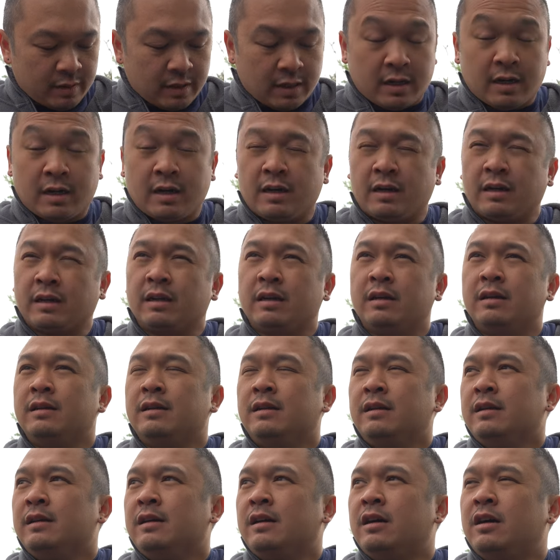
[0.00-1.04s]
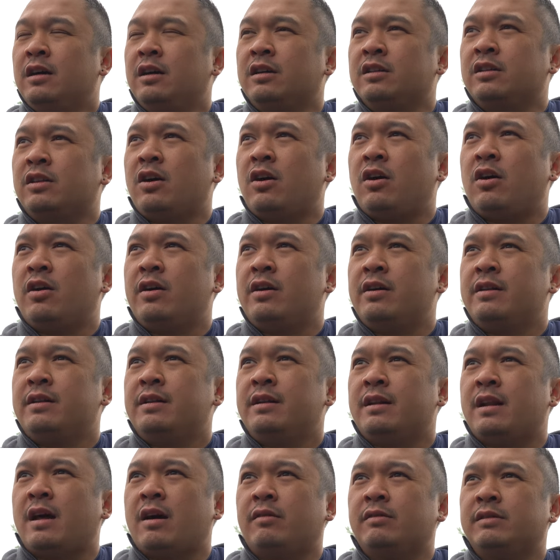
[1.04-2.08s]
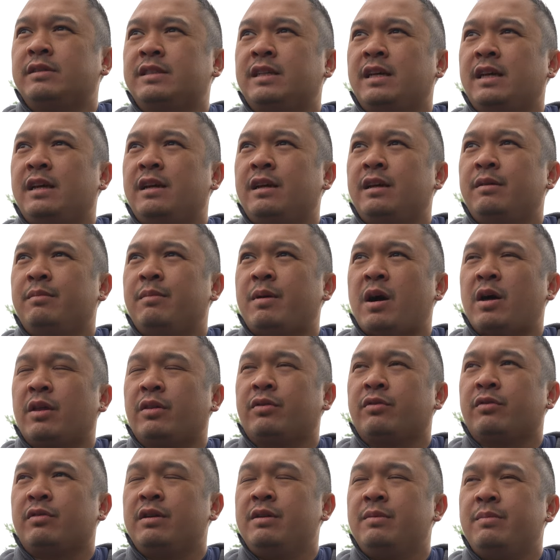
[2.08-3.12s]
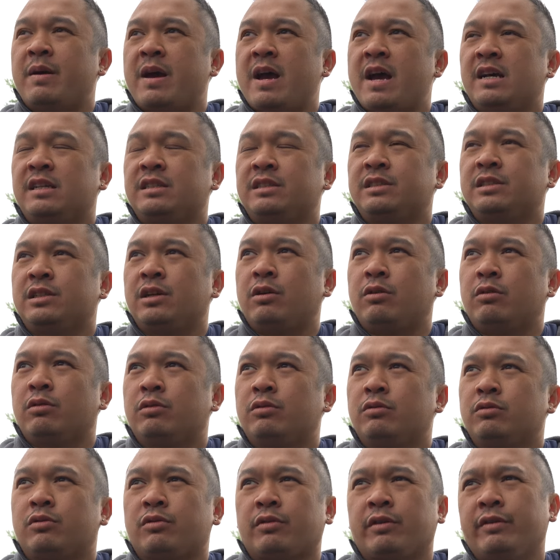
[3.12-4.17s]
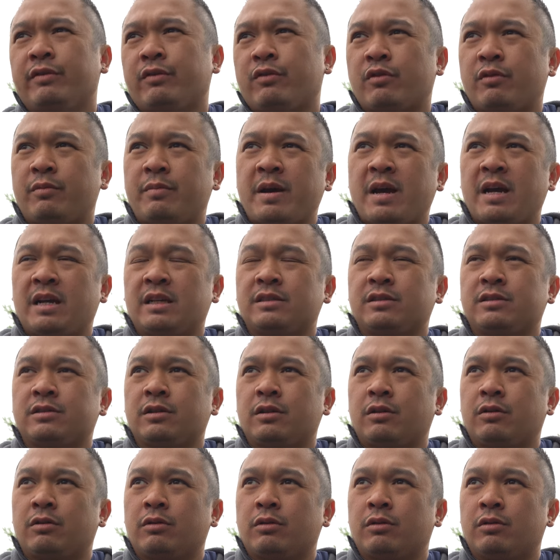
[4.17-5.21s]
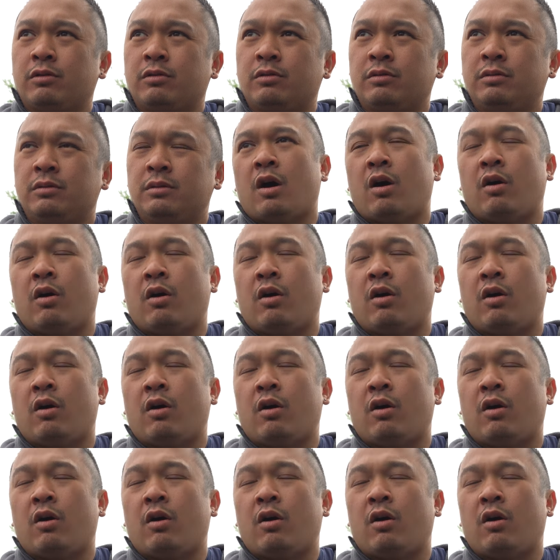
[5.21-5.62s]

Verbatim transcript: Uh, hooked on, I would say, about three bass total, three, four bass total.